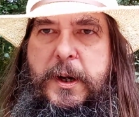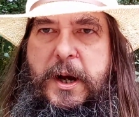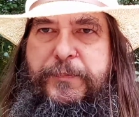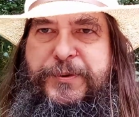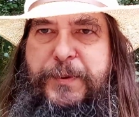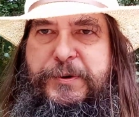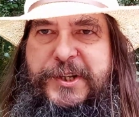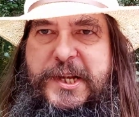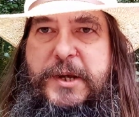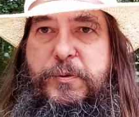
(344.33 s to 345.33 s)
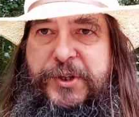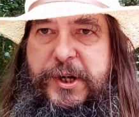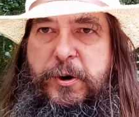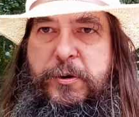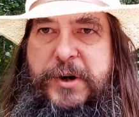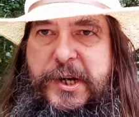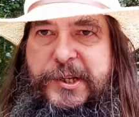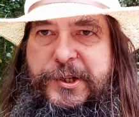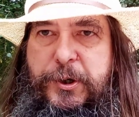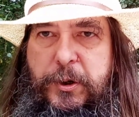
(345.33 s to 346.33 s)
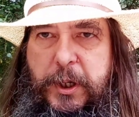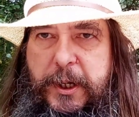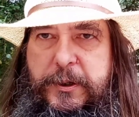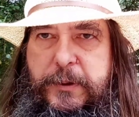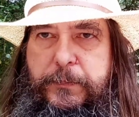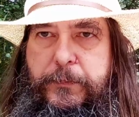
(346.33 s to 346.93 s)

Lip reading: I'm supposed to use it or install it.